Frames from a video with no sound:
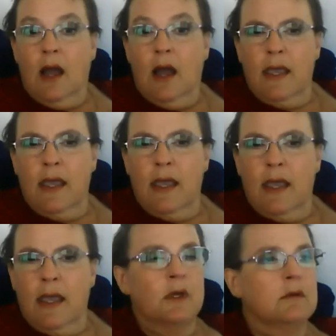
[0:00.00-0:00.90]
I had
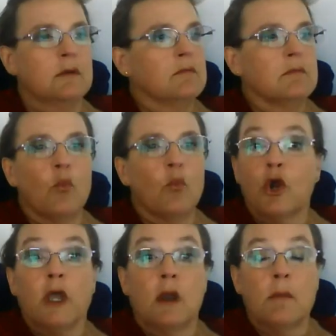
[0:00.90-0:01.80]
been
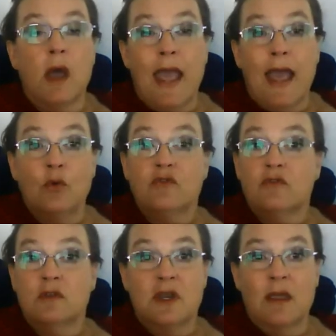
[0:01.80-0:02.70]
working on my
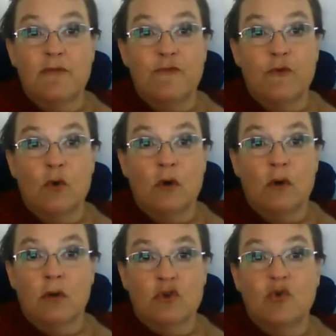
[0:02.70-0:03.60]
house the day
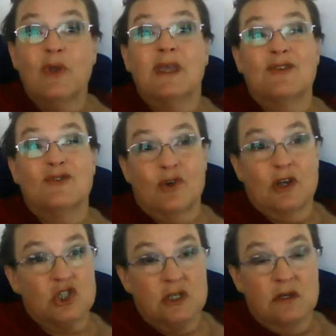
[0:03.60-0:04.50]
before, doing
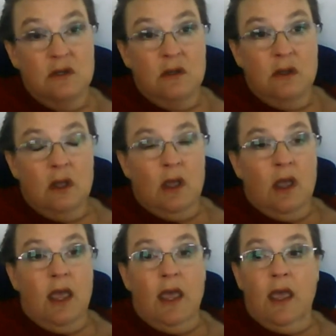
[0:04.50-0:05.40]
construction
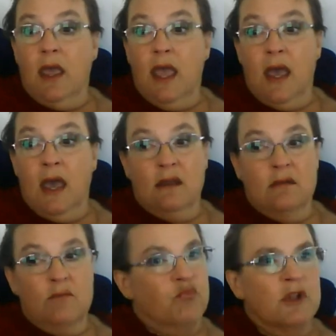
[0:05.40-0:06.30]

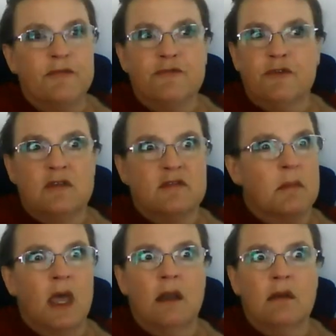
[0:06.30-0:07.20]
and lifting
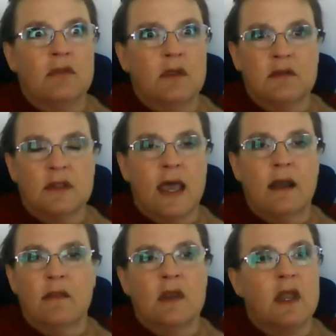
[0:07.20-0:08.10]
cement and things like
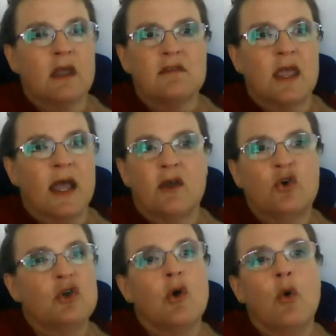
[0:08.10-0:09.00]
that, and the next day I
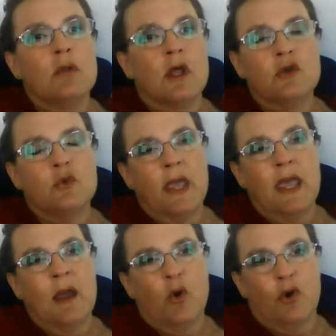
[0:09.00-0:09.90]
couldn't hold onto a
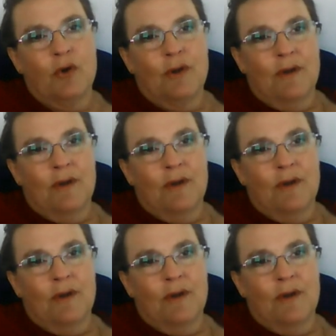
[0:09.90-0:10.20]
hammer.